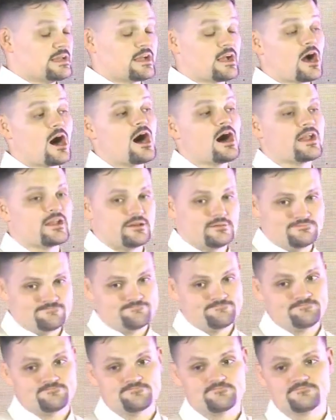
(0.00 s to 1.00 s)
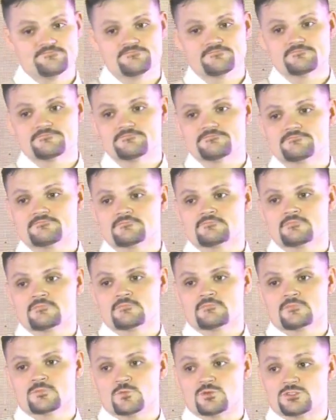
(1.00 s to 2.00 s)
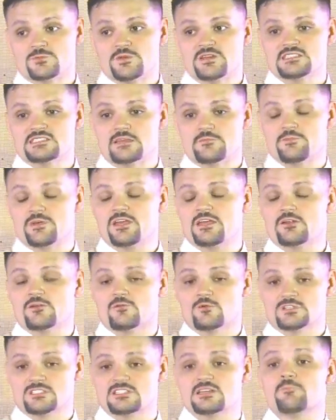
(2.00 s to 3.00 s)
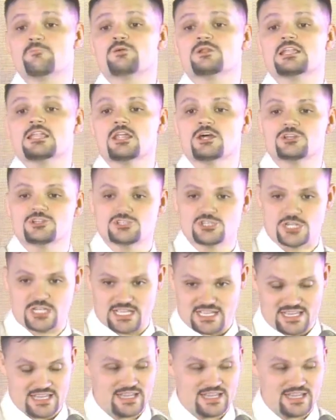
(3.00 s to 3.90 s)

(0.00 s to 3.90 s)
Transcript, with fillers: Bought it. See, the Peter was plunged in